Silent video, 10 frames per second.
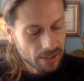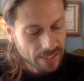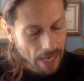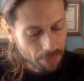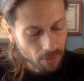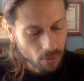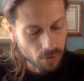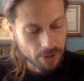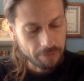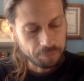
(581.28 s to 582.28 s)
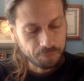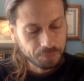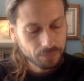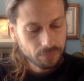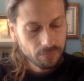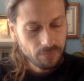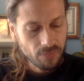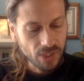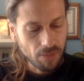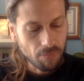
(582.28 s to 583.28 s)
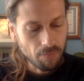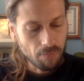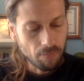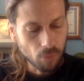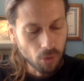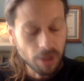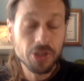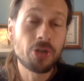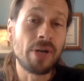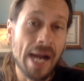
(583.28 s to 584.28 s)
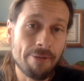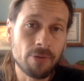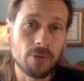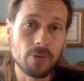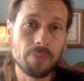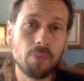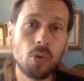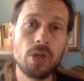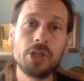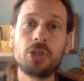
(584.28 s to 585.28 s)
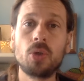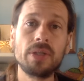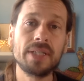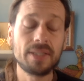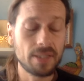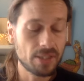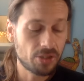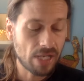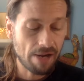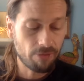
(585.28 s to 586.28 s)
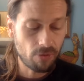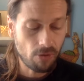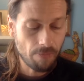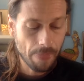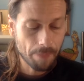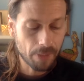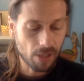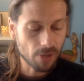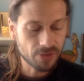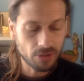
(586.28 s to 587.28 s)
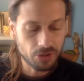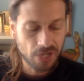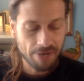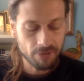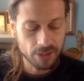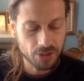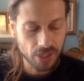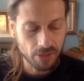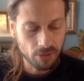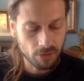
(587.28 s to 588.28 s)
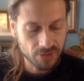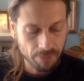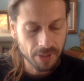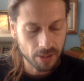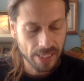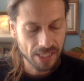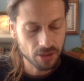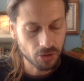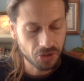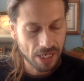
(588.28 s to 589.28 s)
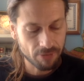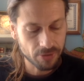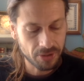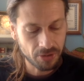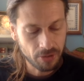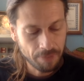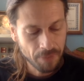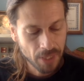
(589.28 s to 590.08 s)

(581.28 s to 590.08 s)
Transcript: Capricorn, more travel, more short distance travel, but also travel in general, some international travel too.